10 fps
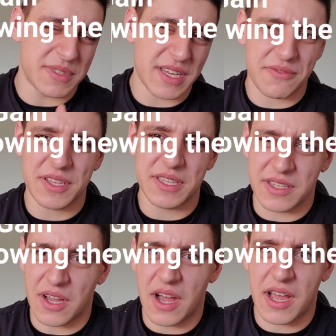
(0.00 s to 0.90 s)
Definitely
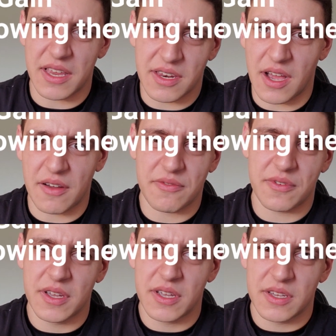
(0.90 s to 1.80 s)
not
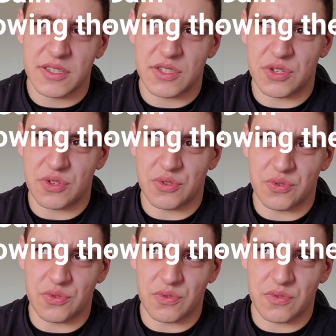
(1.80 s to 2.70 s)
enough
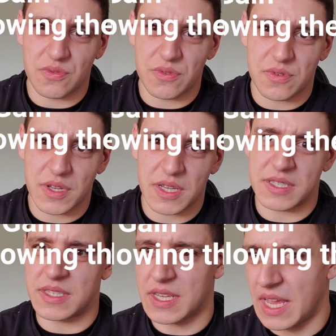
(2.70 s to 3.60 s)
to
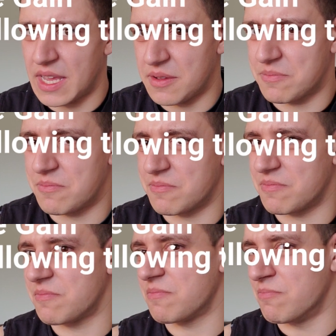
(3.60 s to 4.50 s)
instigate
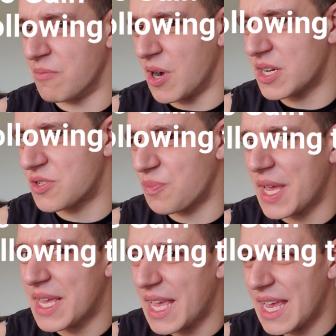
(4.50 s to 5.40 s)
much
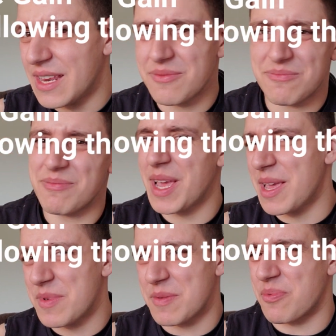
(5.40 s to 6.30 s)
weight gain,
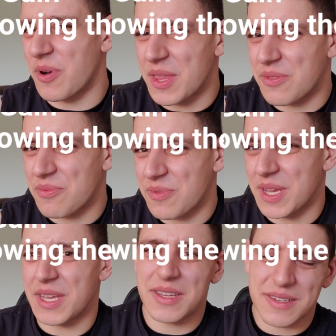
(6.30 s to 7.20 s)
maybe
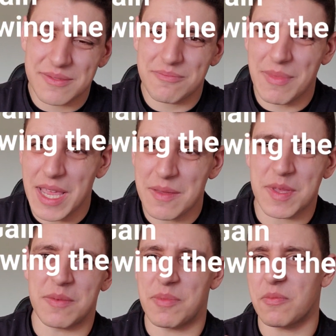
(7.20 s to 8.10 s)
0.3,
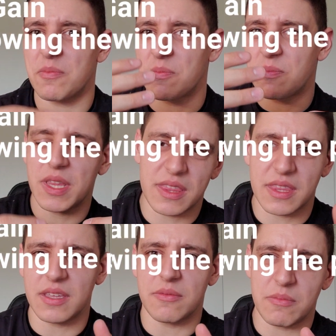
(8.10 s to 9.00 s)
maybe, but
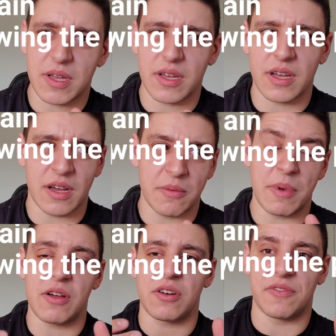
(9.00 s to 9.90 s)
with the
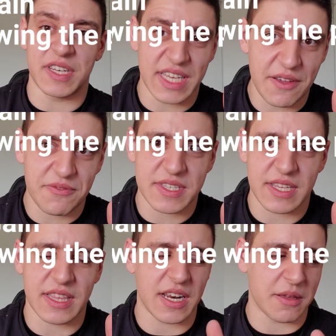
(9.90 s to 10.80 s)
amount of a
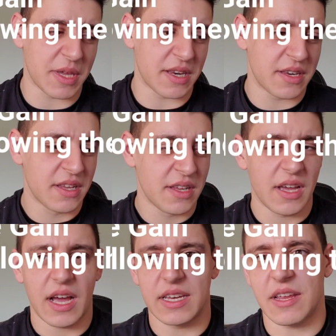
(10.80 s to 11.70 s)
deficit that I'm in,
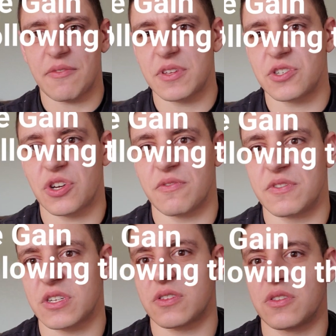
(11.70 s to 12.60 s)
I definitely should have
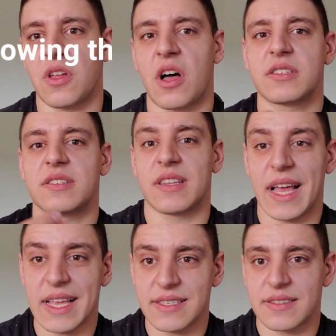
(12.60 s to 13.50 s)
just lost
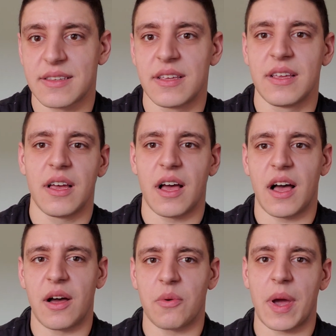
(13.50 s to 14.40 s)
less
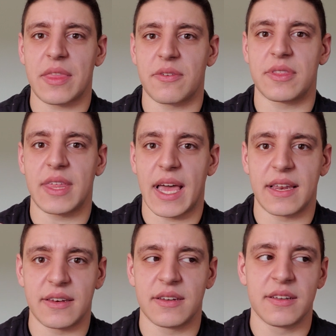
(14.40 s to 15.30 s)
rather
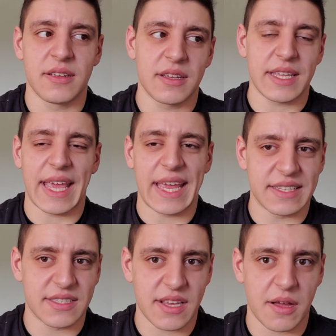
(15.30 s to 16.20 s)
than
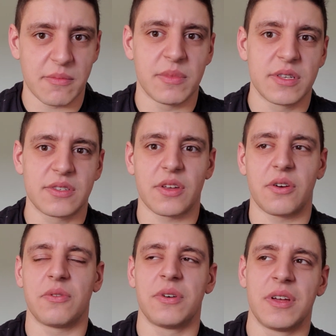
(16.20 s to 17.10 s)
gain some.
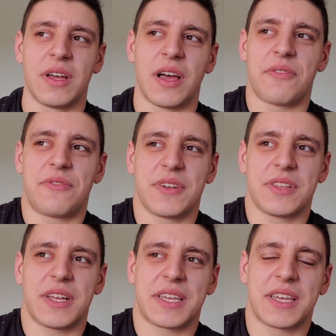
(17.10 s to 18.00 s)
So I
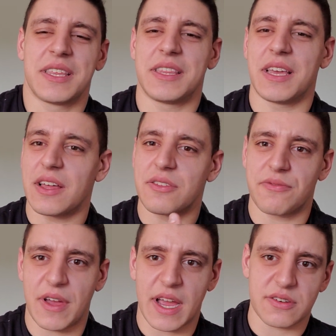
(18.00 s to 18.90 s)
feel like the
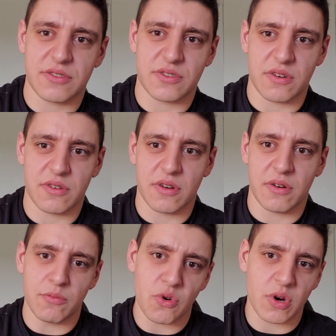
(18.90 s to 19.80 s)
other factors
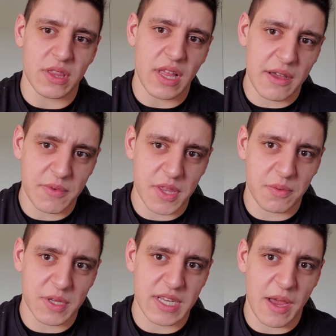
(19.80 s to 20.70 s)
are more in line with
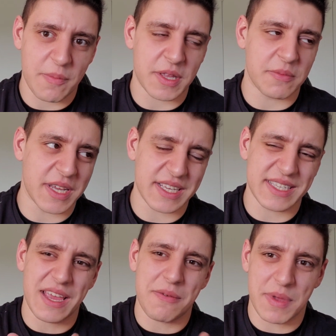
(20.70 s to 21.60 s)
what's happening,
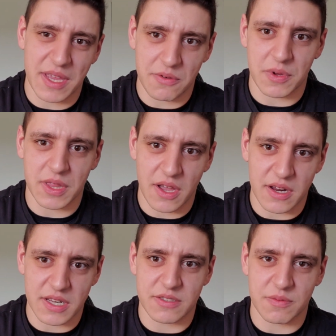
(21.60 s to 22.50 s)
because I am being really
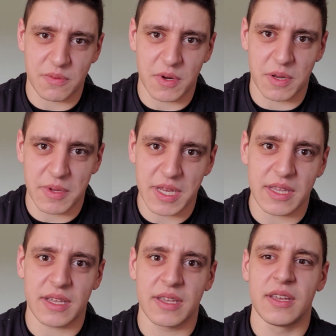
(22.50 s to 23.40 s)
honest with what I'm
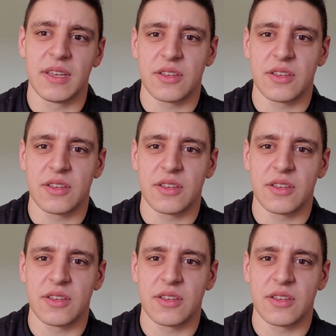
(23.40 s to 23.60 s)
eating.